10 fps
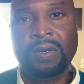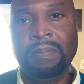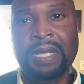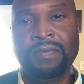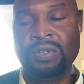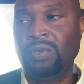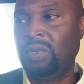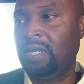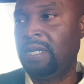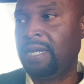I'm not sure
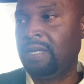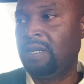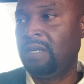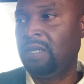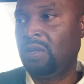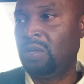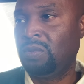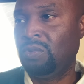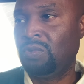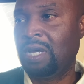when the date the
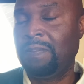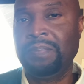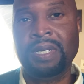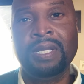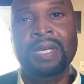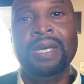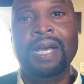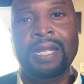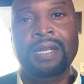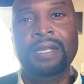lawsuit dropped, but
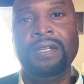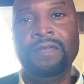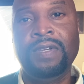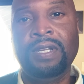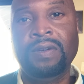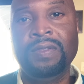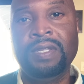I did a video on